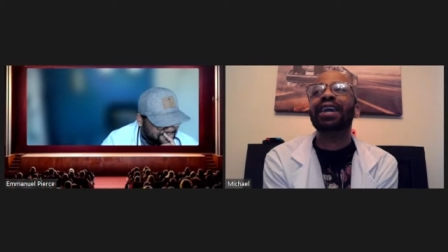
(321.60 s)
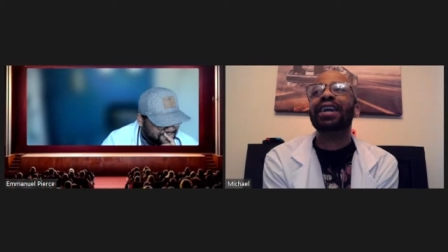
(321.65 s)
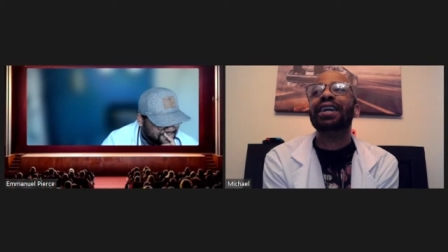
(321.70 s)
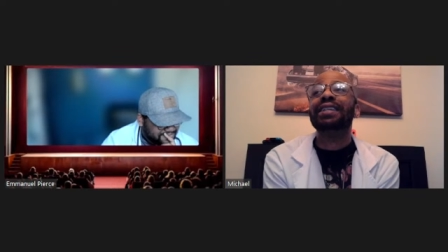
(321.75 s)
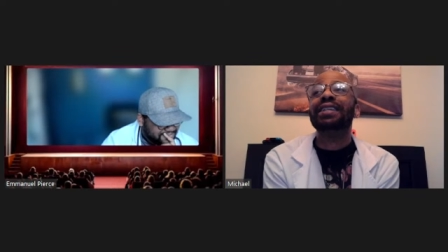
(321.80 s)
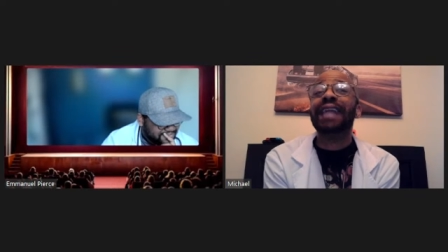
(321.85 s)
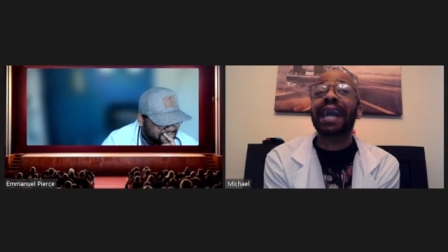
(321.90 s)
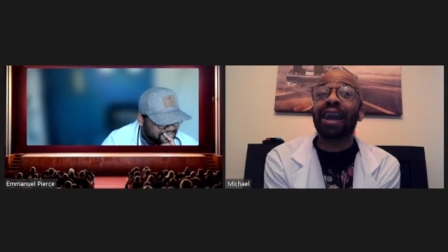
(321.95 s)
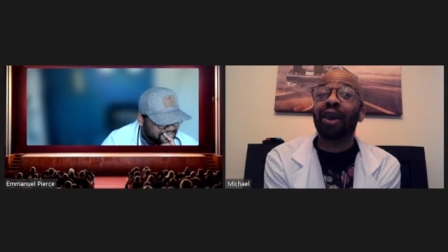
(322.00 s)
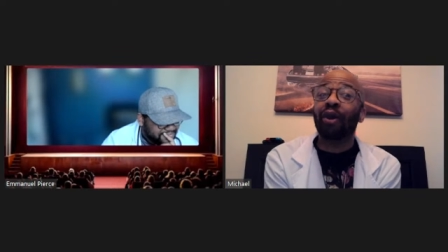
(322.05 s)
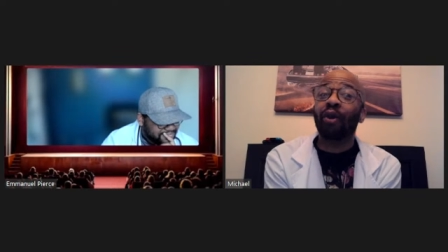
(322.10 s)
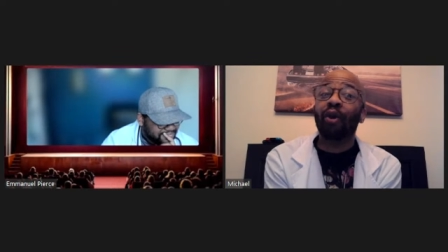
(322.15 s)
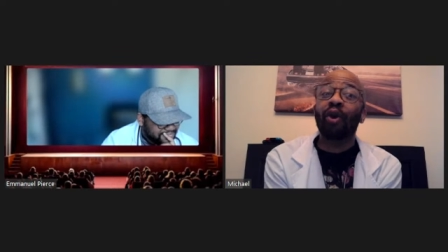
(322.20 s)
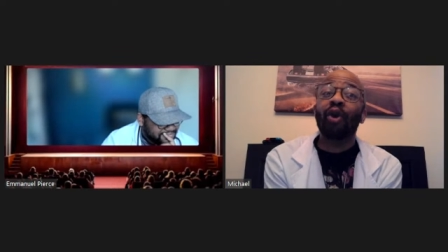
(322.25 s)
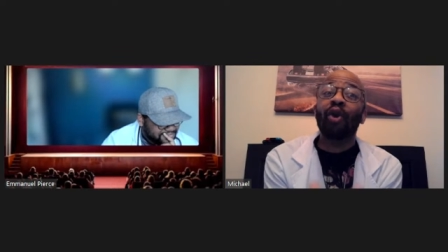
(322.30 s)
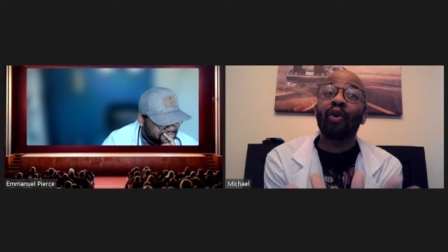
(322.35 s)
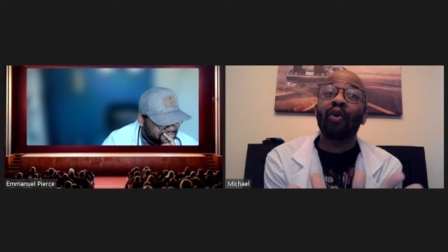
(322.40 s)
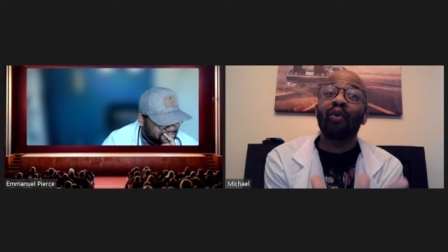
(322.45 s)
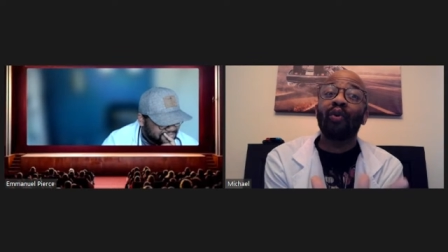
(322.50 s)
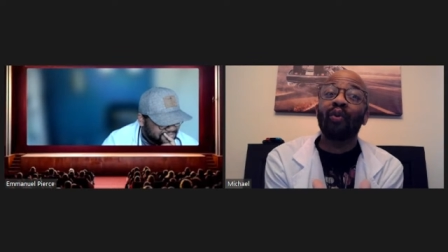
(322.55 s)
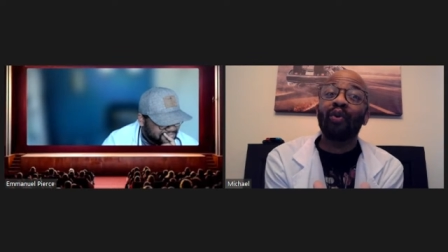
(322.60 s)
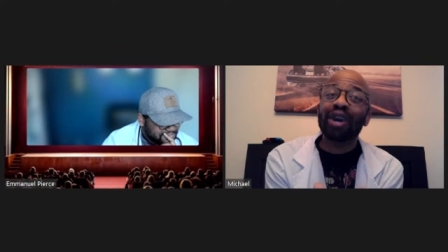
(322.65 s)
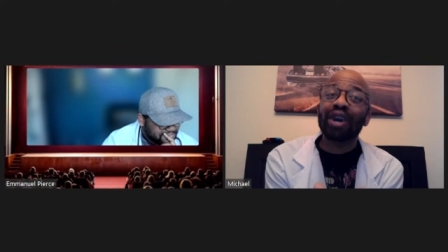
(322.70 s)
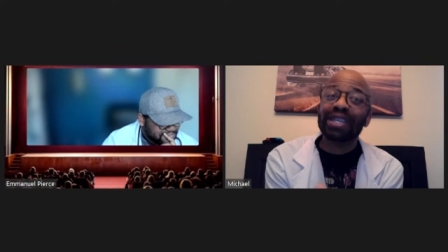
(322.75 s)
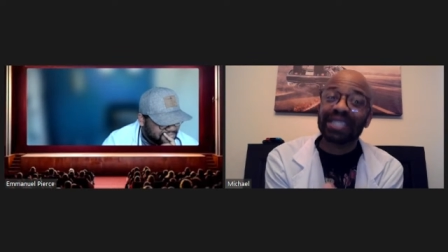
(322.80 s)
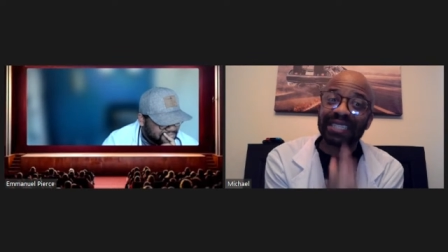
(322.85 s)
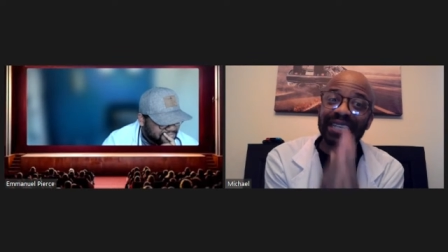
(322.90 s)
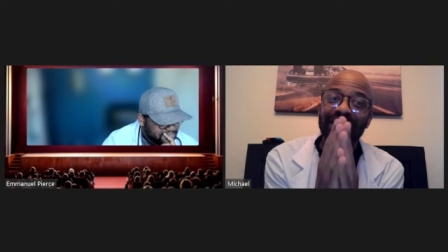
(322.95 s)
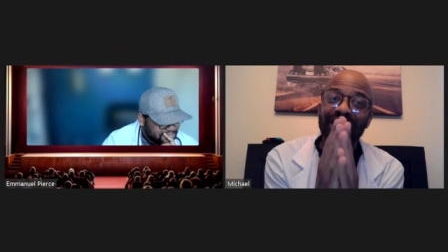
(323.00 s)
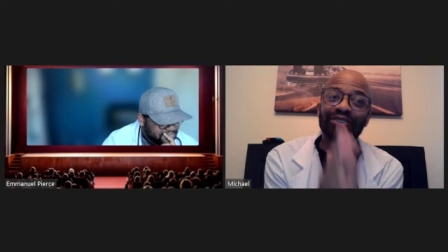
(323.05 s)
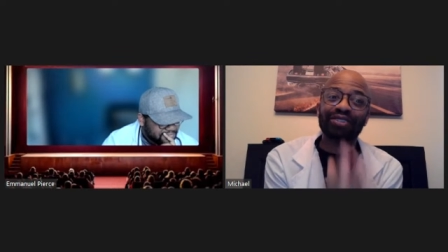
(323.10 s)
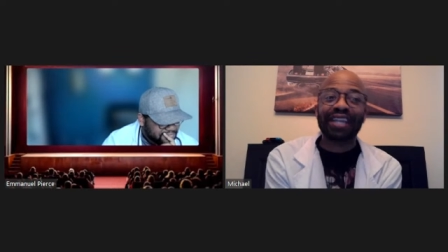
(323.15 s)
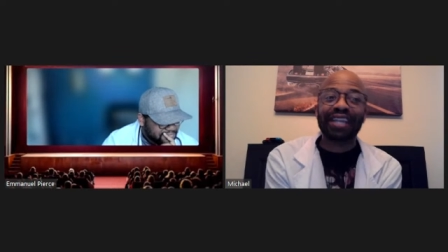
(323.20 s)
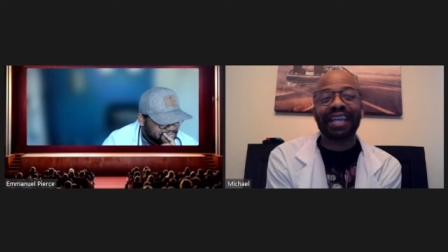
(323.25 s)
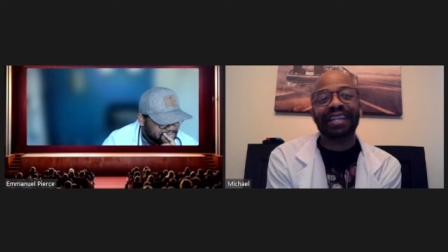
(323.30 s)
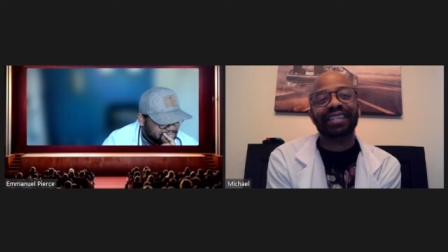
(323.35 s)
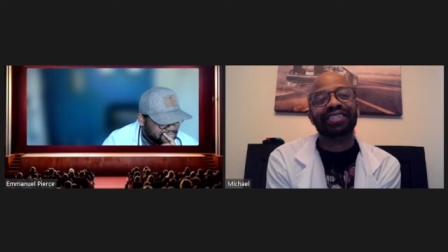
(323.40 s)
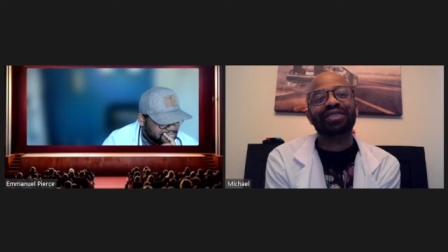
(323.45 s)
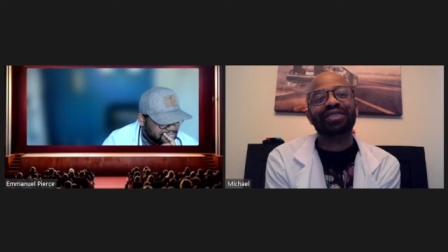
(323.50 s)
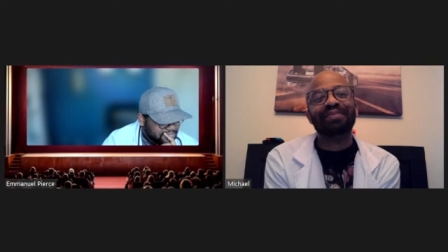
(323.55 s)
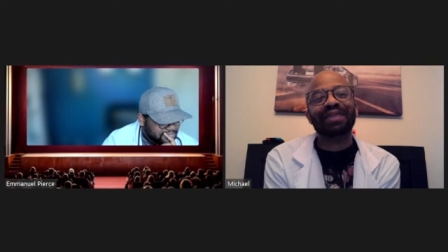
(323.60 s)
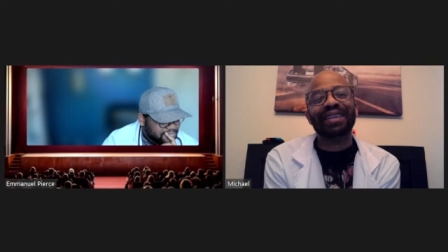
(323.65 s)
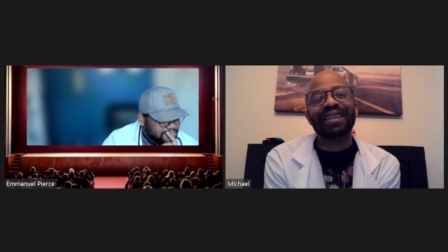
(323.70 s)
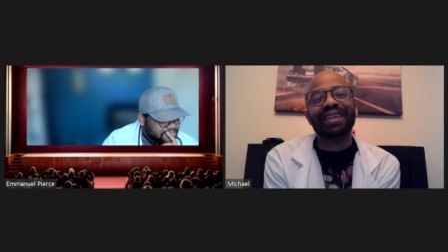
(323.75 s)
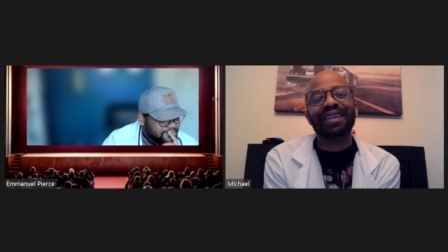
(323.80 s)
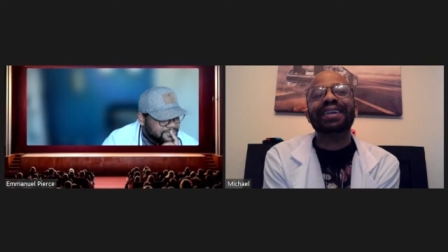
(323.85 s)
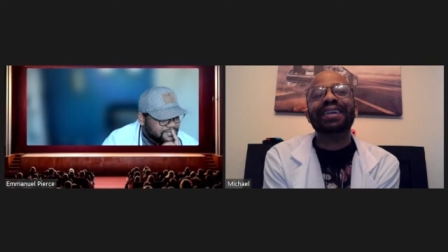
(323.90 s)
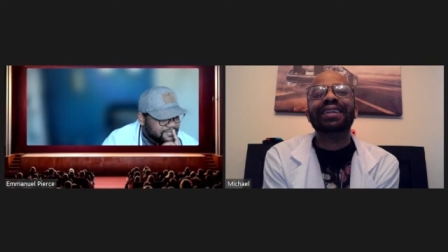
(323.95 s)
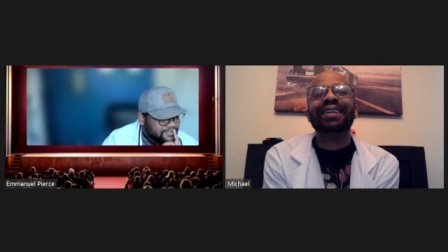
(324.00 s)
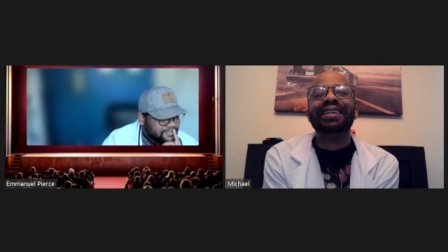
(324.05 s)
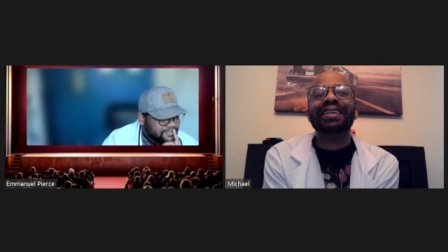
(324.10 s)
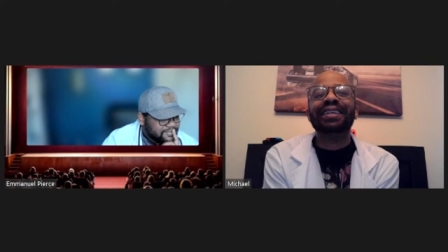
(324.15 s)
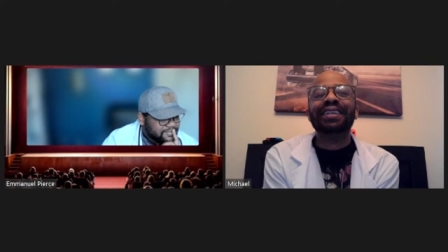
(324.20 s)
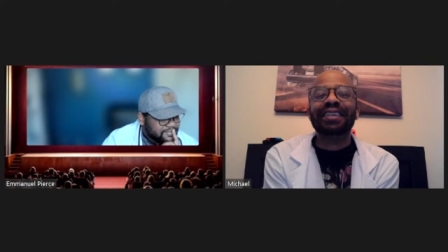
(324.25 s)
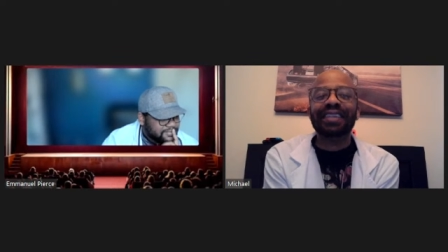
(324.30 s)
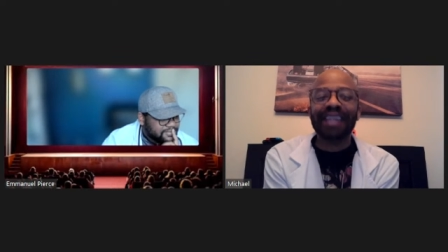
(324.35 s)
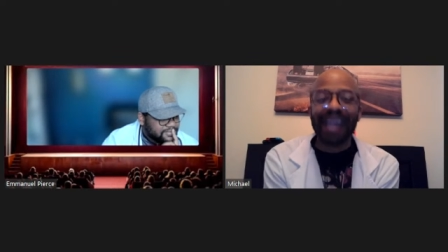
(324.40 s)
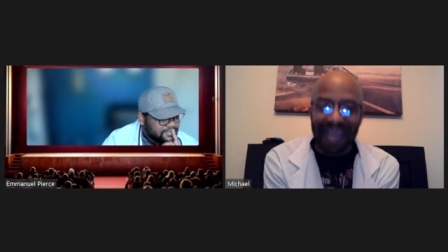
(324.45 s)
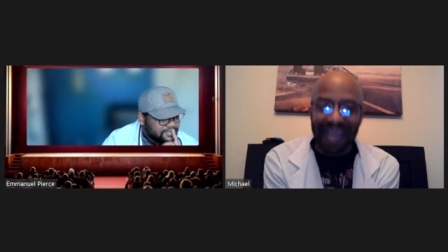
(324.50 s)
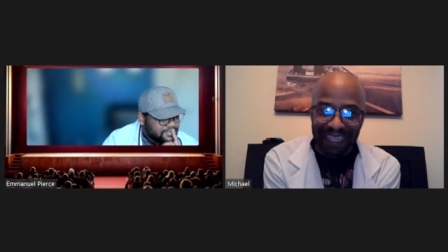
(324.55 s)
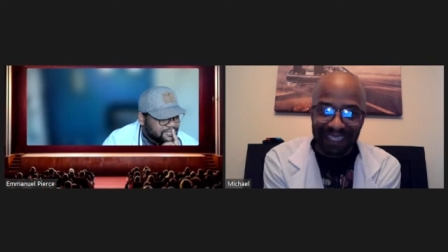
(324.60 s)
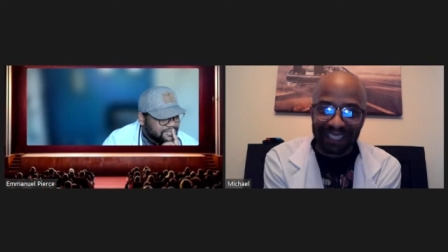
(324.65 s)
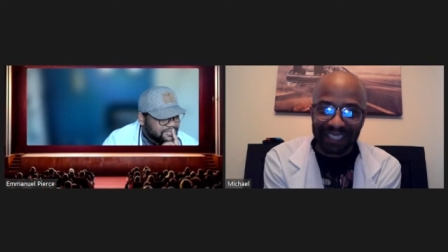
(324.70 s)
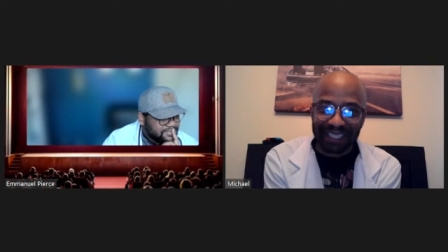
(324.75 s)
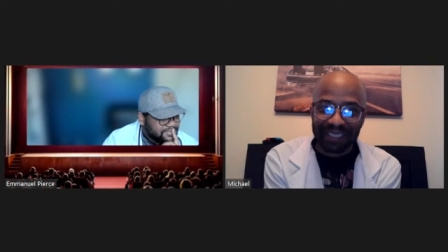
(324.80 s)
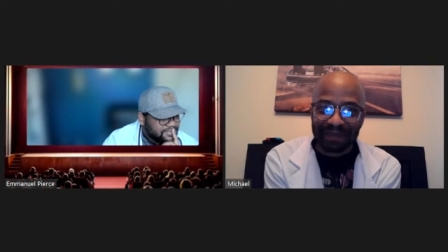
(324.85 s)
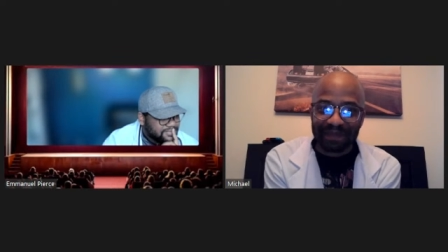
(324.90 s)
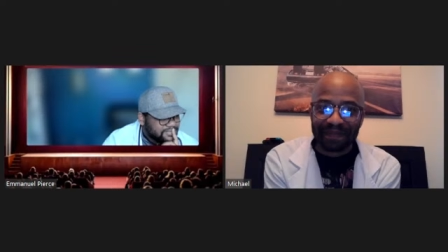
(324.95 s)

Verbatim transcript: Now, was it entertaining to me? Yes.